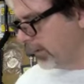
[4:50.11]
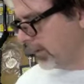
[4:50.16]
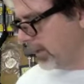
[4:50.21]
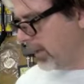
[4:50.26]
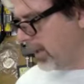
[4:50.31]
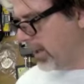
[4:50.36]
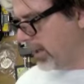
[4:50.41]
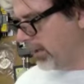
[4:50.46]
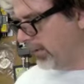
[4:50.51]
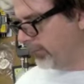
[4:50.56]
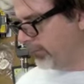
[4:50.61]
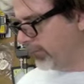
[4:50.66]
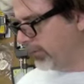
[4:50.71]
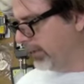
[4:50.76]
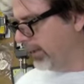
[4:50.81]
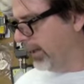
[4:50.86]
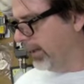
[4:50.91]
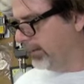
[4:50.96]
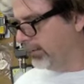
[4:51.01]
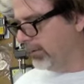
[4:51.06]
a lot of for
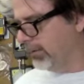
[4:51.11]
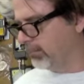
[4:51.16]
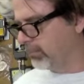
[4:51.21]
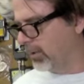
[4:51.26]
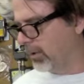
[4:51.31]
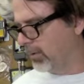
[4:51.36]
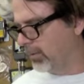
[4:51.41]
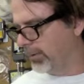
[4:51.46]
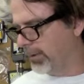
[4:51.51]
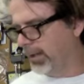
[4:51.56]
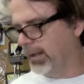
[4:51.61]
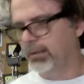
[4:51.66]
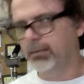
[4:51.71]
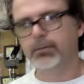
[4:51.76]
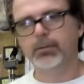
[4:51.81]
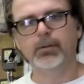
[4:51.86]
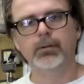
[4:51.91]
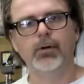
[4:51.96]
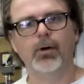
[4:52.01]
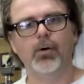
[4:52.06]
the AT Pro and the
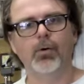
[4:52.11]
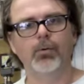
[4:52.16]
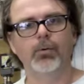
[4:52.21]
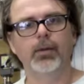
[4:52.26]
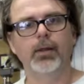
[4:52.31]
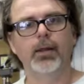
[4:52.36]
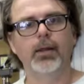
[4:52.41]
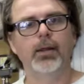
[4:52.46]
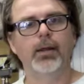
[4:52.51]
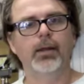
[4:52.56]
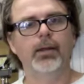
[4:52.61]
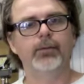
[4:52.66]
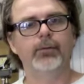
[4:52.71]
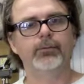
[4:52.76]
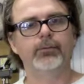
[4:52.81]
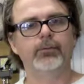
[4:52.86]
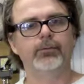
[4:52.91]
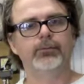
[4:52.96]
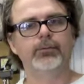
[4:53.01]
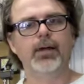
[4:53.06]
ATGold is
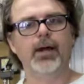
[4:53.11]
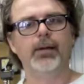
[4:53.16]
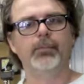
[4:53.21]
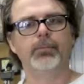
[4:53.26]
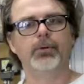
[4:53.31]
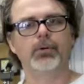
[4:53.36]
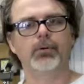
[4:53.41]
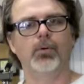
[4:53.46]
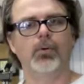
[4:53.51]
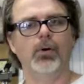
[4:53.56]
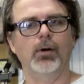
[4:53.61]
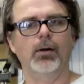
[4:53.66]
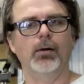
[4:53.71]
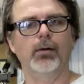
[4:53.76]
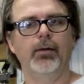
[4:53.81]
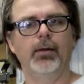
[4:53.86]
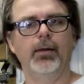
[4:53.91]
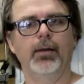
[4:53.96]
the sniper coil.